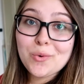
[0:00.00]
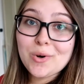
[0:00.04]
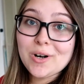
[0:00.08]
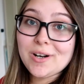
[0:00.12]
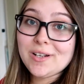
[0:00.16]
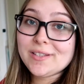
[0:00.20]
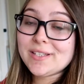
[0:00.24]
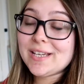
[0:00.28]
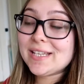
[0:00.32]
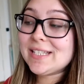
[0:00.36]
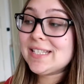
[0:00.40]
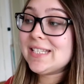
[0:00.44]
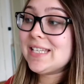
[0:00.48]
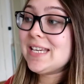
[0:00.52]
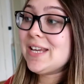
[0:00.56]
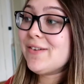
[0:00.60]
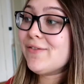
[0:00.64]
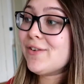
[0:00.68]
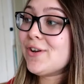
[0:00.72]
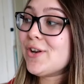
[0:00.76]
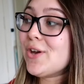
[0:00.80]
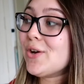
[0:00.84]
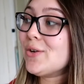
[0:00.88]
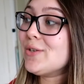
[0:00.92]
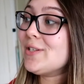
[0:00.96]
world doesn't
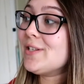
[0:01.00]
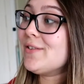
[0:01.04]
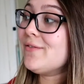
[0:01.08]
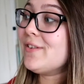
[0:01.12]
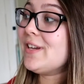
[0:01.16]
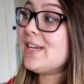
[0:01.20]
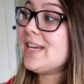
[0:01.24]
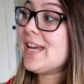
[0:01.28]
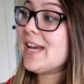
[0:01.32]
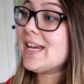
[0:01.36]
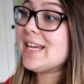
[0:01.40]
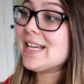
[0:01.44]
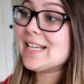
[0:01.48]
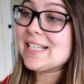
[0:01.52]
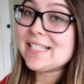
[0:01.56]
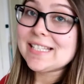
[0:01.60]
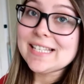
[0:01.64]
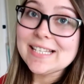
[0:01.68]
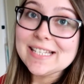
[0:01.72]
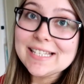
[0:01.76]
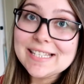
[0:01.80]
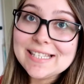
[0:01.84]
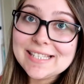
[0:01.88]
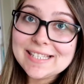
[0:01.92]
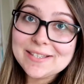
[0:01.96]
even know Slovenia
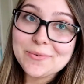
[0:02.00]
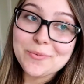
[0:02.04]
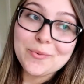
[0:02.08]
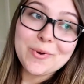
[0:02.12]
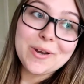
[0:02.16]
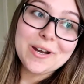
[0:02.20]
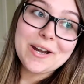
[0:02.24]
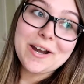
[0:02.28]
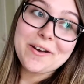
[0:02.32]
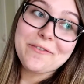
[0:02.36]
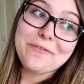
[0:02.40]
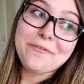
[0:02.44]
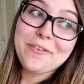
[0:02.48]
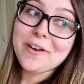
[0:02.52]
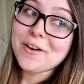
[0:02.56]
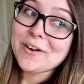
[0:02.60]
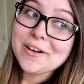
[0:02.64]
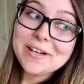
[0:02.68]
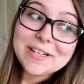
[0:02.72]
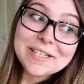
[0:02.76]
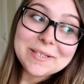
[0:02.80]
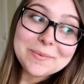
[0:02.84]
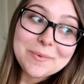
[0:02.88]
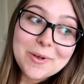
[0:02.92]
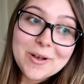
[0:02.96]
exists. We're a
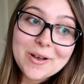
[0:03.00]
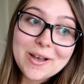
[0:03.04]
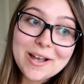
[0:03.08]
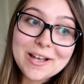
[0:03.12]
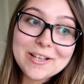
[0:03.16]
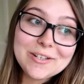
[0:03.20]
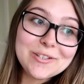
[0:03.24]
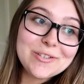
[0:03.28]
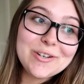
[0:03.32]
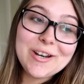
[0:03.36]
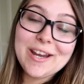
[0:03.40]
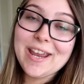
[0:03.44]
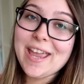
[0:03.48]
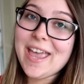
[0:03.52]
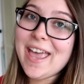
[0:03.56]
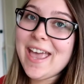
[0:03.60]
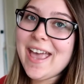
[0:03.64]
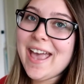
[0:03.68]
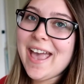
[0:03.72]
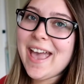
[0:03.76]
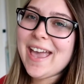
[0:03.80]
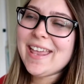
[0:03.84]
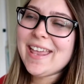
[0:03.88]
very small country,